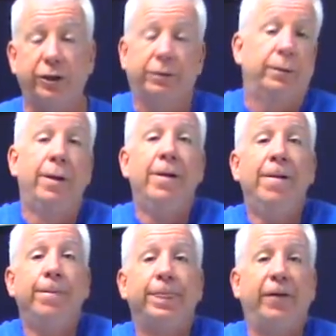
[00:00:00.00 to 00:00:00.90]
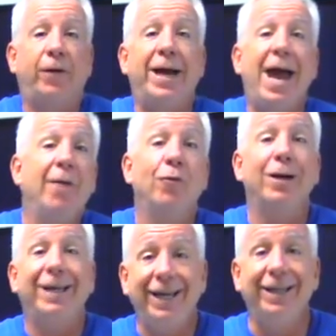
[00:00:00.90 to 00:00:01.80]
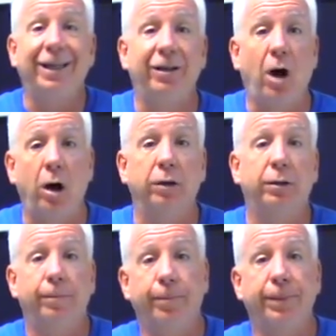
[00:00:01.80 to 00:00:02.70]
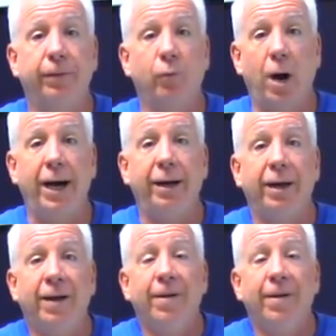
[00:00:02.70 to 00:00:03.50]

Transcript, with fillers: And if I ever need the dog, right,